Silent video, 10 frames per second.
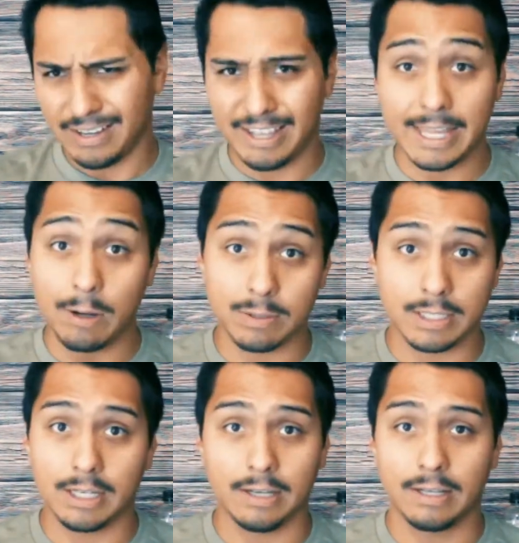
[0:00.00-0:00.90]
and that was
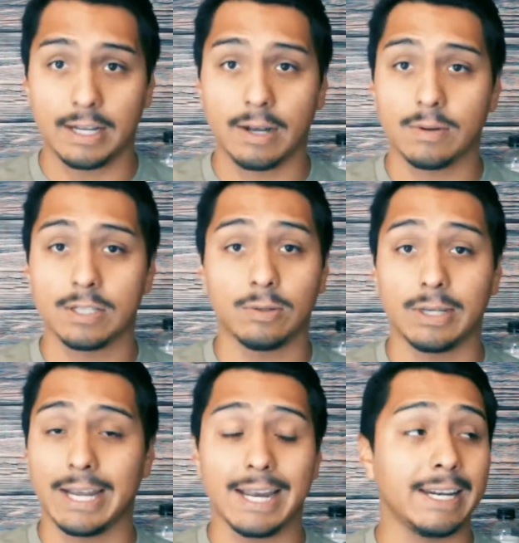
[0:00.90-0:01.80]
it. Like I wasn't
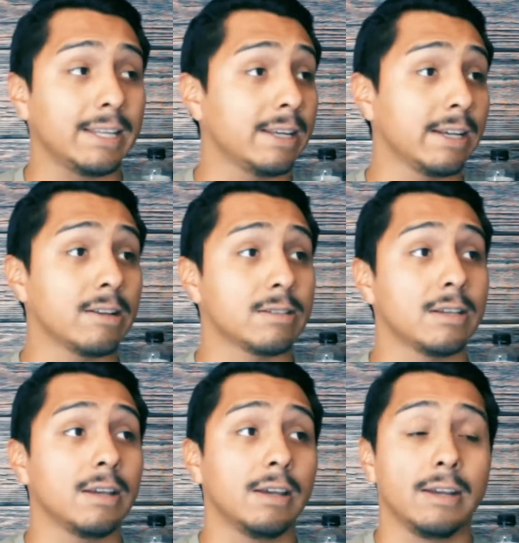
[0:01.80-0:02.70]
doing anything else.
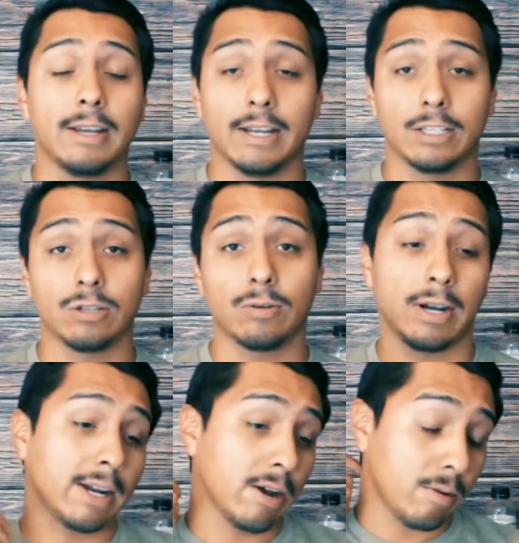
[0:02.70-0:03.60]
And so
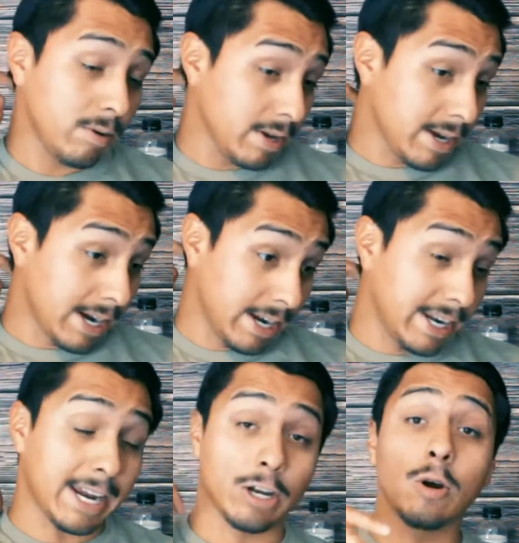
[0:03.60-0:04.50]
right now,
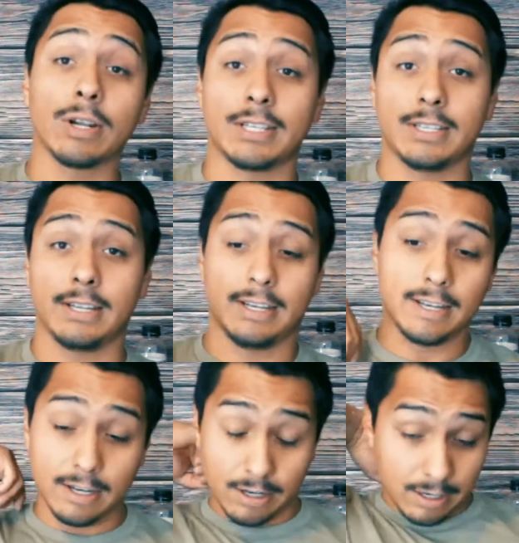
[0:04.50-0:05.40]
I noticed it.
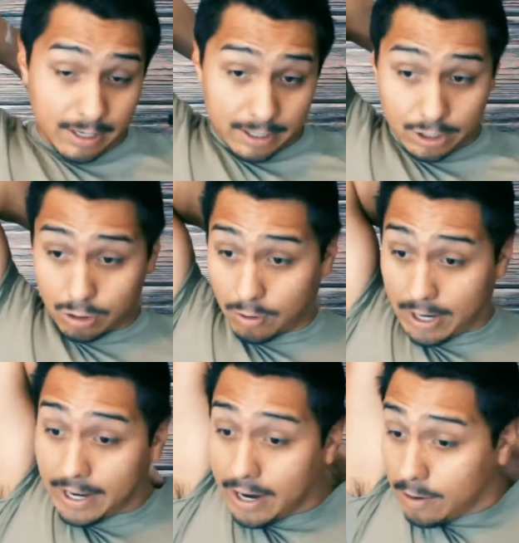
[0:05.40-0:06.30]
So
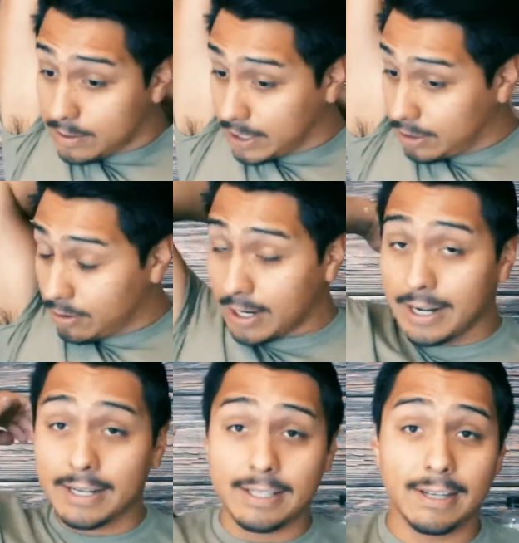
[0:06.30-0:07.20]
right now I was like, dude, I
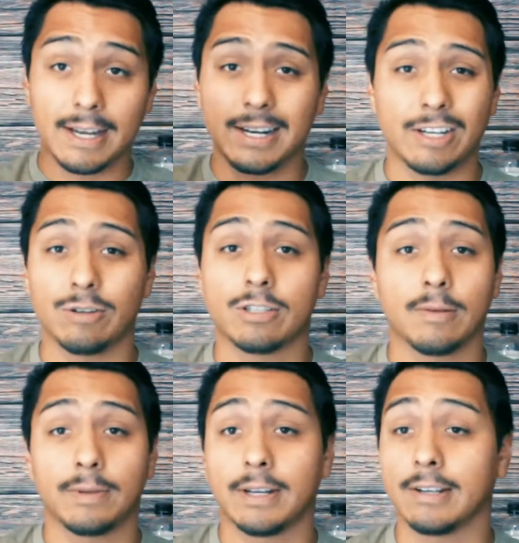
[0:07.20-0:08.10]
got to do
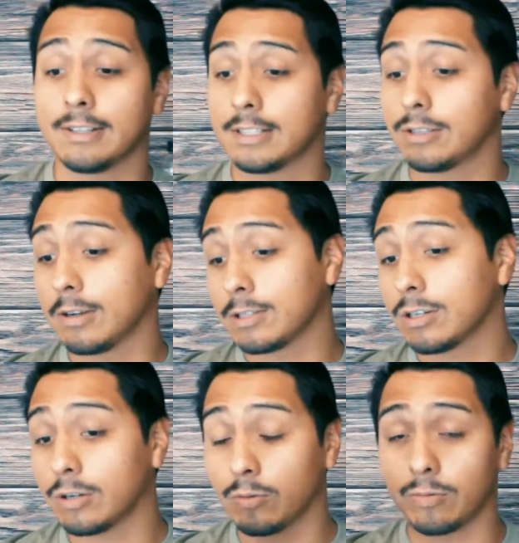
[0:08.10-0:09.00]
something else. So I
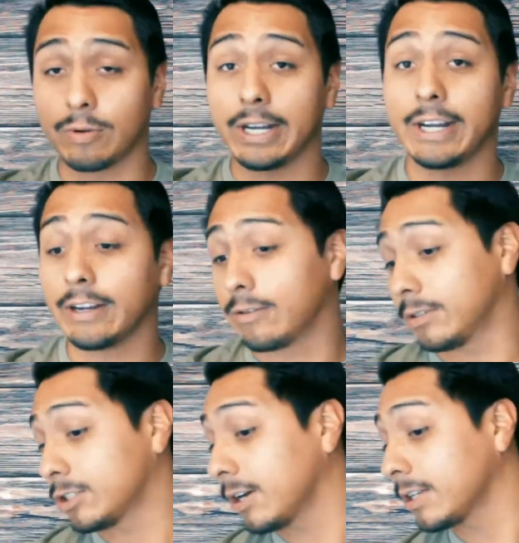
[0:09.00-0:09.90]
started reading, or
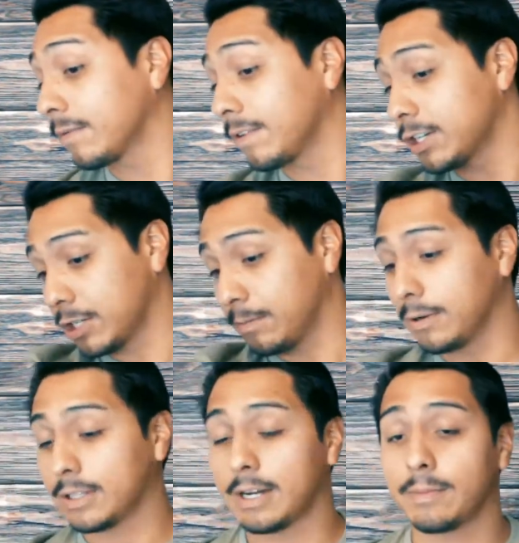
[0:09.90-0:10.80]
trying to finish the
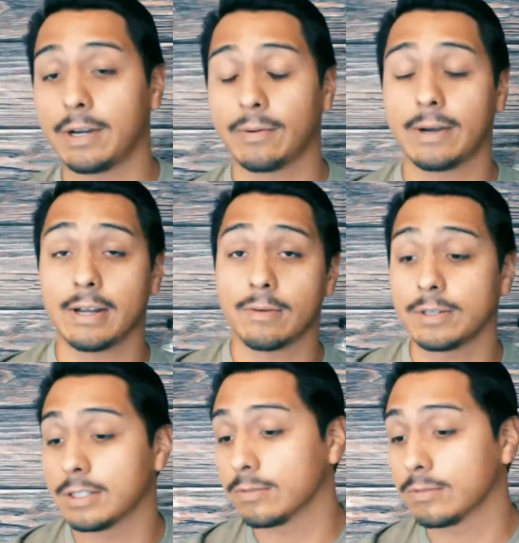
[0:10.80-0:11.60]
book that I'm reading right now, which is